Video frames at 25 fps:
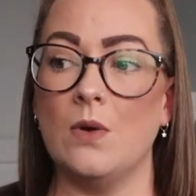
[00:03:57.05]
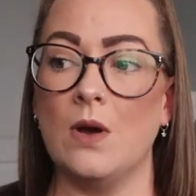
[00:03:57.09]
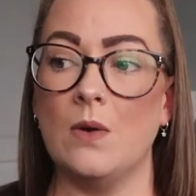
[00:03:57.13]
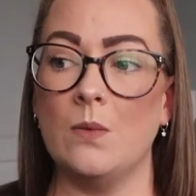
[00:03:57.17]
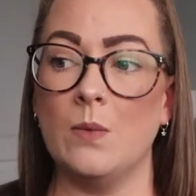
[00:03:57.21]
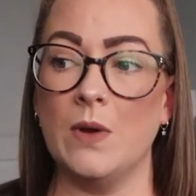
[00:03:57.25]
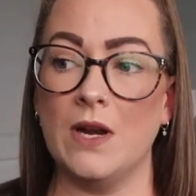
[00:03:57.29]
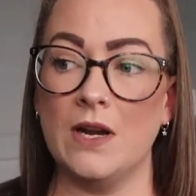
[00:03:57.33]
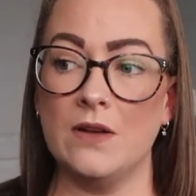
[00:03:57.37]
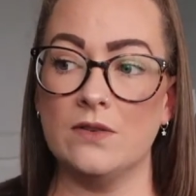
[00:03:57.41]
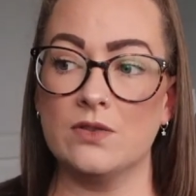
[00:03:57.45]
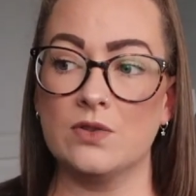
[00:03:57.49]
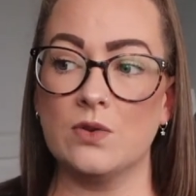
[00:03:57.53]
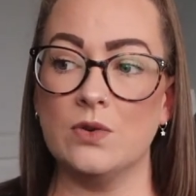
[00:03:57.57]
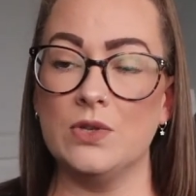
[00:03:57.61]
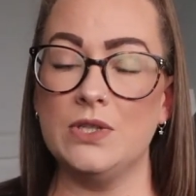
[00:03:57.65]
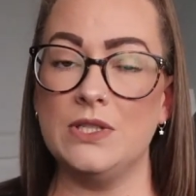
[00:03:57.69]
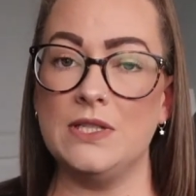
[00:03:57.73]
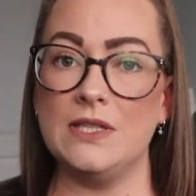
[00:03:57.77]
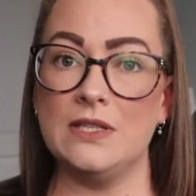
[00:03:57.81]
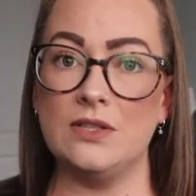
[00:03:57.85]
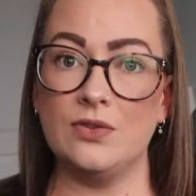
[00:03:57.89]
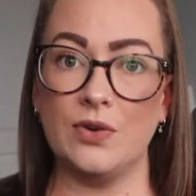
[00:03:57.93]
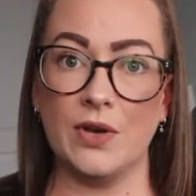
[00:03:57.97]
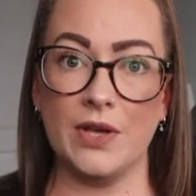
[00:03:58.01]
when I was going
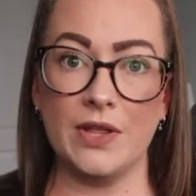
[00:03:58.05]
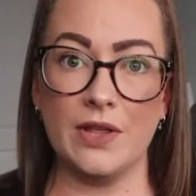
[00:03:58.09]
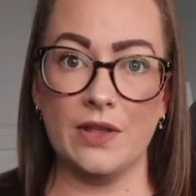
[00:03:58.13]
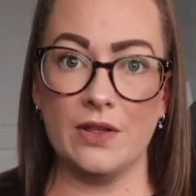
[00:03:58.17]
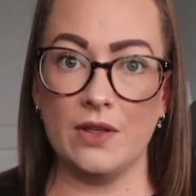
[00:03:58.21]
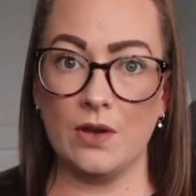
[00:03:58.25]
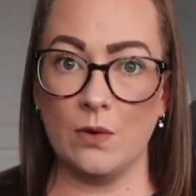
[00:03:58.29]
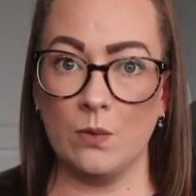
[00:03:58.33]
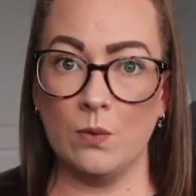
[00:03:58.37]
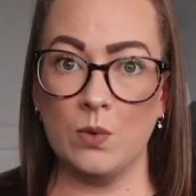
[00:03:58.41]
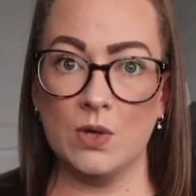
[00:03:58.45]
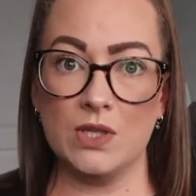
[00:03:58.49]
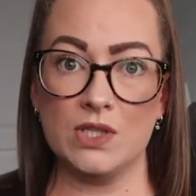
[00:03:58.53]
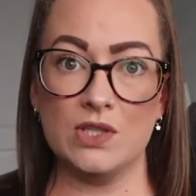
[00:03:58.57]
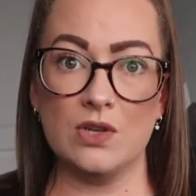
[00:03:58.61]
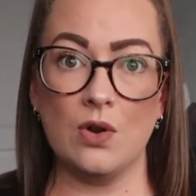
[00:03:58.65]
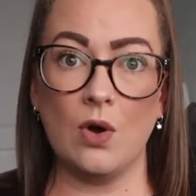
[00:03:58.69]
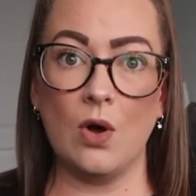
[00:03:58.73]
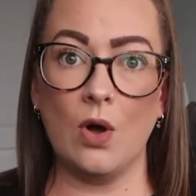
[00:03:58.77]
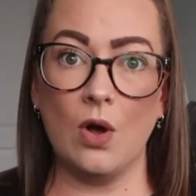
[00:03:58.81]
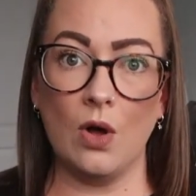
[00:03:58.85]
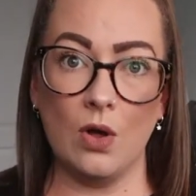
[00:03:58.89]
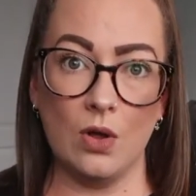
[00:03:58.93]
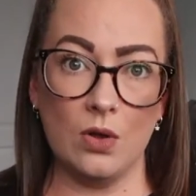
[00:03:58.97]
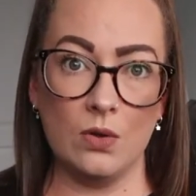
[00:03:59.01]
to the toilet, it
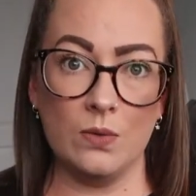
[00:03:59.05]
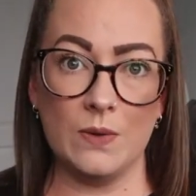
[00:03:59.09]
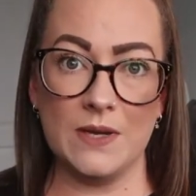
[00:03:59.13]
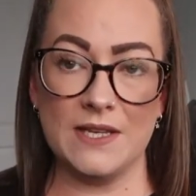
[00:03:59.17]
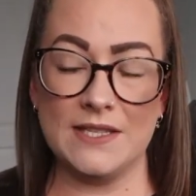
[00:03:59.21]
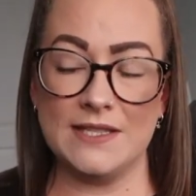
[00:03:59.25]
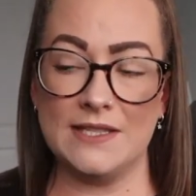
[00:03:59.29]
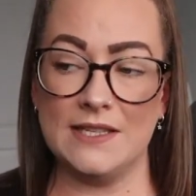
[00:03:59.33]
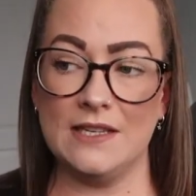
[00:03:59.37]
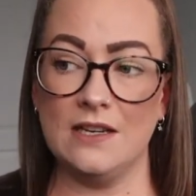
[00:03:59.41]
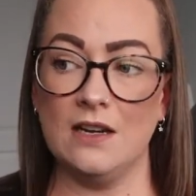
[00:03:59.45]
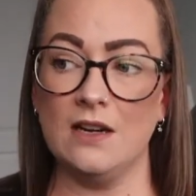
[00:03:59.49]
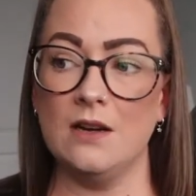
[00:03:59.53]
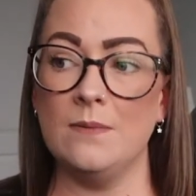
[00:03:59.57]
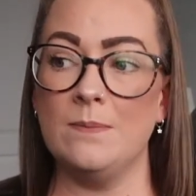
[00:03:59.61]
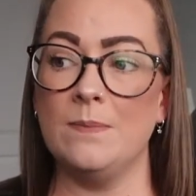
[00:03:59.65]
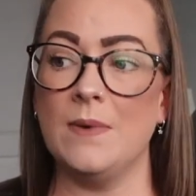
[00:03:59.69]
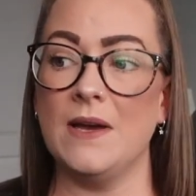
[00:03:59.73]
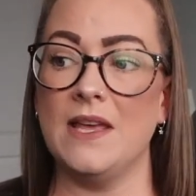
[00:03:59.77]
wasn't always there,